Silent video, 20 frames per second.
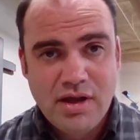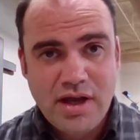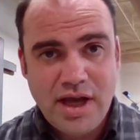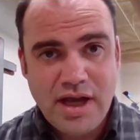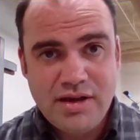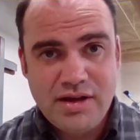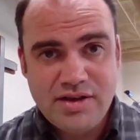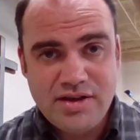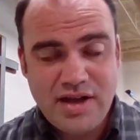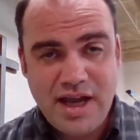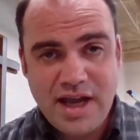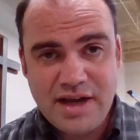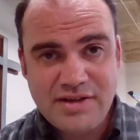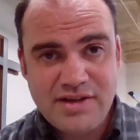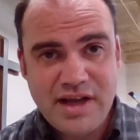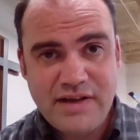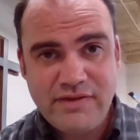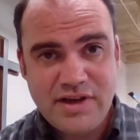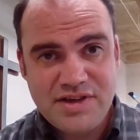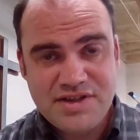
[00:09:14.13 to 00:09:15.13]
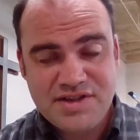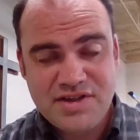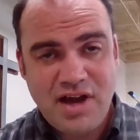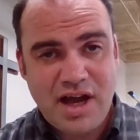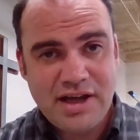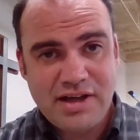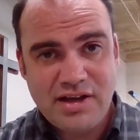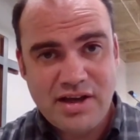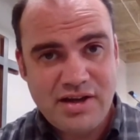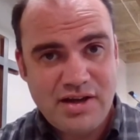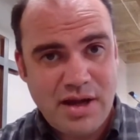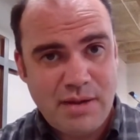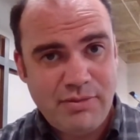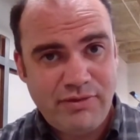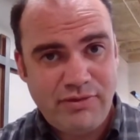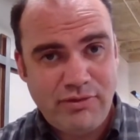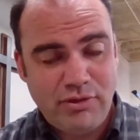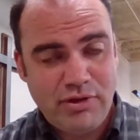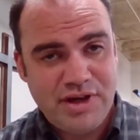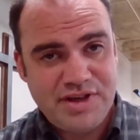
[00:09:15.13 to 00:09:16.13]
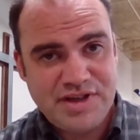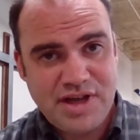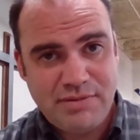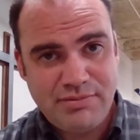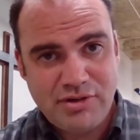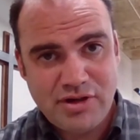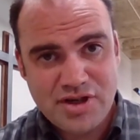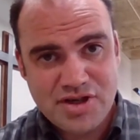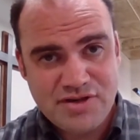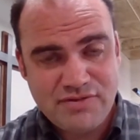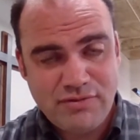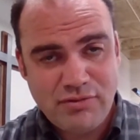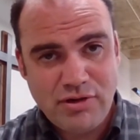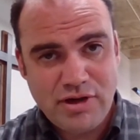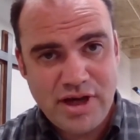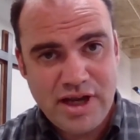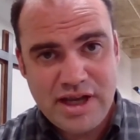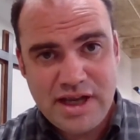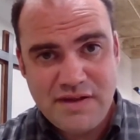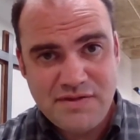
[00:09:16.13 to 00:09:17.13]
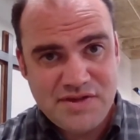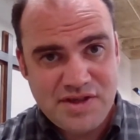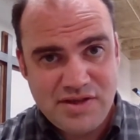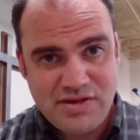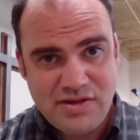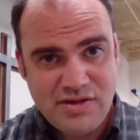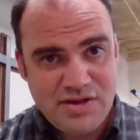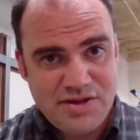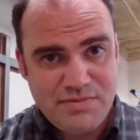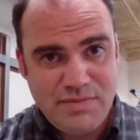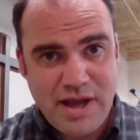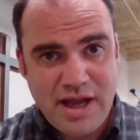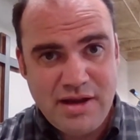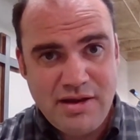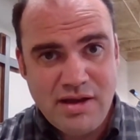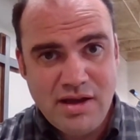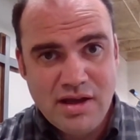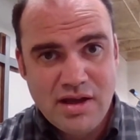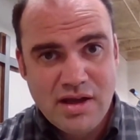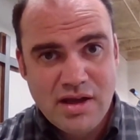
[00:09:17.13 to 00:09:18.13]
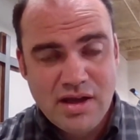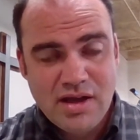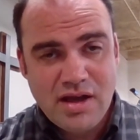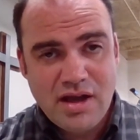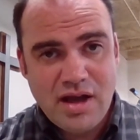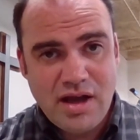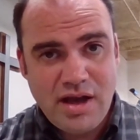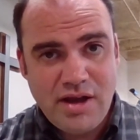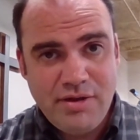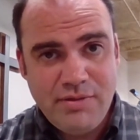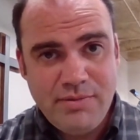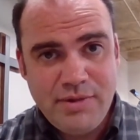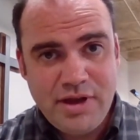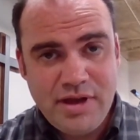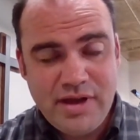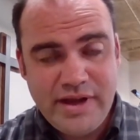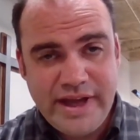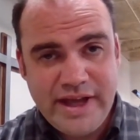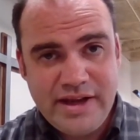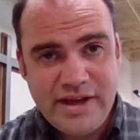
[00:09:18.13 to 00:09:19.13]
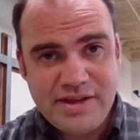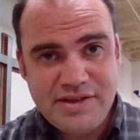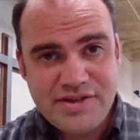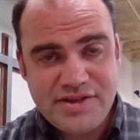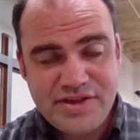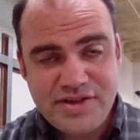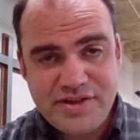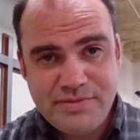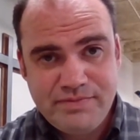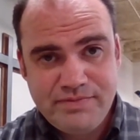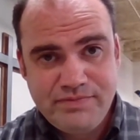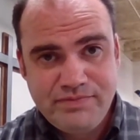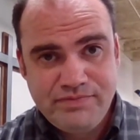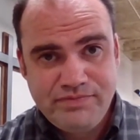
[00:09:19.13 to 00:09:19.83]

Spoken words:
And yet David is not condemned for it. He's not punished for it. He gives it to his men. And it's